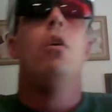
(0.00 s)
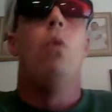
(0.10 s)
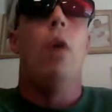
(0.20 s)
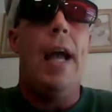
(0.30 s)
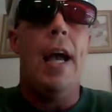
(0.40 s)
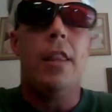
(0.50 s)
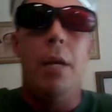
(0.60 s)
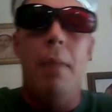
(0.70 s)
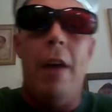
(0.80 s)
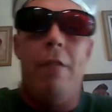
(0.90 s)
Well,
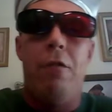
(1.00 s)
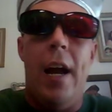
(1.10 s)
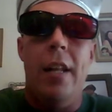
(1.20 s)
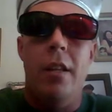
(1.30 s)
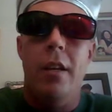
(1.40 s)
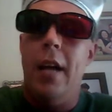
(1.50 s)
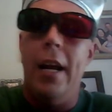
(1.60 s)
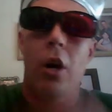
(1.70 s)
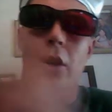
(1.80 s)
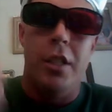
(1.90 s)
Anthony, my friend.
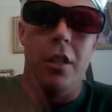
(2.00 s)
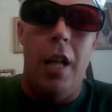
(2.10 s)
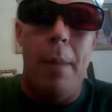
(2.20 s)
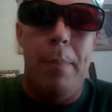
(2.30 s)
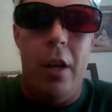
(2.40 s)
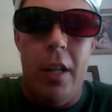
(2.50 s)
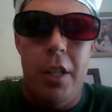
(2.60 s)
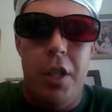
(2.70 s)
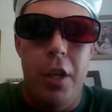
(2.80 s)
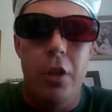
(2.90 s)
I know, she's a lot bigger
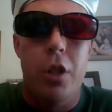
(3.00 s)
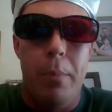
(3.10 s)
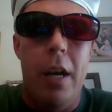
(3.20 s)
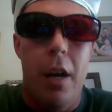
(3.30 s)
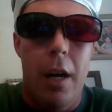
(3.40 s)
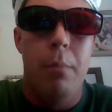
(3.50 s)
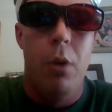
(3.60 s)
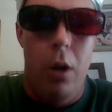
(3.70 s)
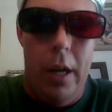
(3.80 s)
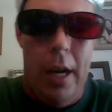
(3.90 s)
than she used to be, huh?
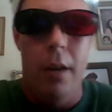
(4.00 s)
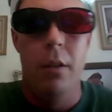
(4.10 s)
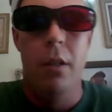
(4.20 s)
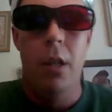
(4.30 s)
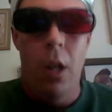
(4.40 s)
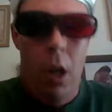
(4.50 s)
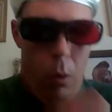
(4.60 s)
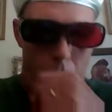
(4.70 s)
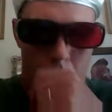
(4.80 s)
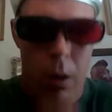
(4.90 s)
Oh, yeah.
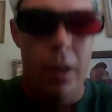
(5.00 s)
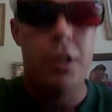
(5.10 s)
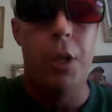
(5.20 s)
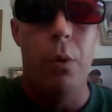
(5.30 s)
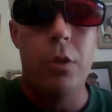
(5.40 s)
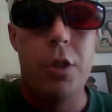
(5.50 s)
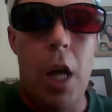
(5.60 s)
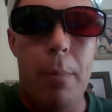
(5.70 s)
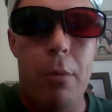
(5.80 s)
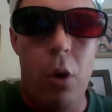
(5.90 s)
She won't
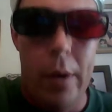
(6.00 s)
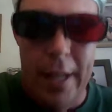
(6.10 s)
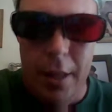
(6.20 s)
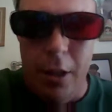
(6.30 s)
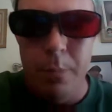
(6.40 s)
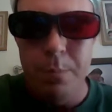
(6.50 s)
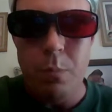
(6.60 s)
stop growing either.